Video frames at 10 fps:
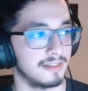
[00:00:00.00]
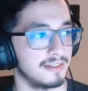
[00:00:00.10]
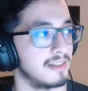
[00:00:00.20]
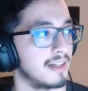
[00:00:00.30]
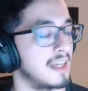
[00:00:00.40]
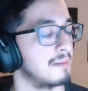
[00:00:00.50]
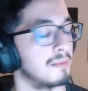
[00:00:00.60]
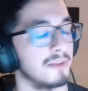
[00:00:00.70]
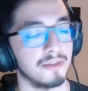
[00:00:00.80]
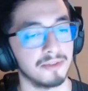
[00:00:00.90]
I can't
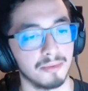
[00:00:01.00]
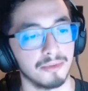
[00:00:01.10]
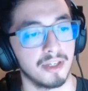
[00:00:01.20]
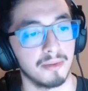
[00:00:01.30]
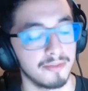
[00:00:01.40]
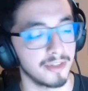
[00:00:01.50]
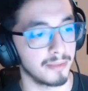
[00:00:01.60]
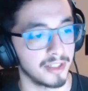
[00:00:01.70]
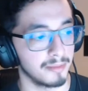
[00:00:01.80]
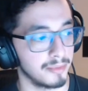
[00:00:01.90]
remember the YouTuber's name off the top of
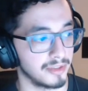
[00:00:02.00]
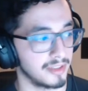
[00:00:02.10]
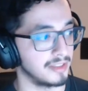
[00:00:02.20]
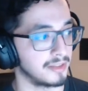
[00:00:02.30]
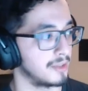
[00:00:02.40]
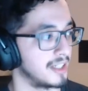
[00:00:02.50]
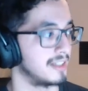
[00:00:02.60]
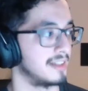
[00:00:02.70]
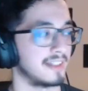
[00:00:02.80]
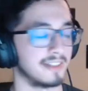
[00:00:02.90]
my head, but he's
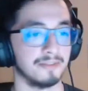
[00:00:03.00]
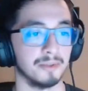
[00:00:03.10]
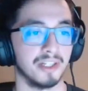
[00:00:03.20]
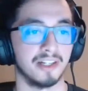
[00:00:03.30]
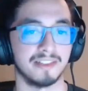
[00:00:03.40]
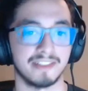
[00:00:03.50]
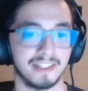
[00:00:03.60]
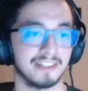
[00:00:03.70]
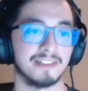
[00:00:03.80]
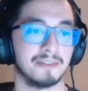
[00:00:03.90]
created like a full-on
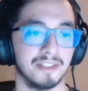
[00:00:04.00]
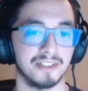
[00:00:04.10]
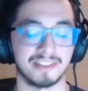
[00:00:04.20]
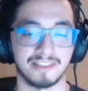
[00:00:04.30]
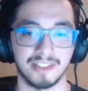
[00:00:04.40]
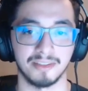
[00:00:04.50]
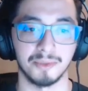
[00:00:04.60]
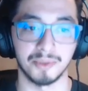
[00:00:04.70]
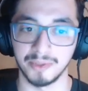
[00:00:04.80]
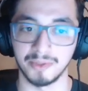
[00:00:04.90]
CS degree just available
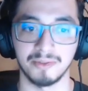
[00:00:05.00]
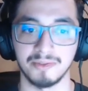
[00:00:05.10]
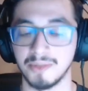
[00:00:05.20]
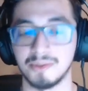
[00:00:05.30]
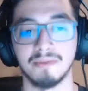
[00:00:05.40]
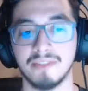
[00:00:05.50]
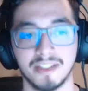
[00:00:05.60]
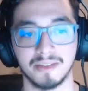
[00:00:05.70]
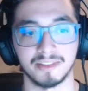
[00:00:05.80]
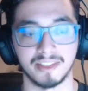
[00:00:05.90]
through YouTube videos.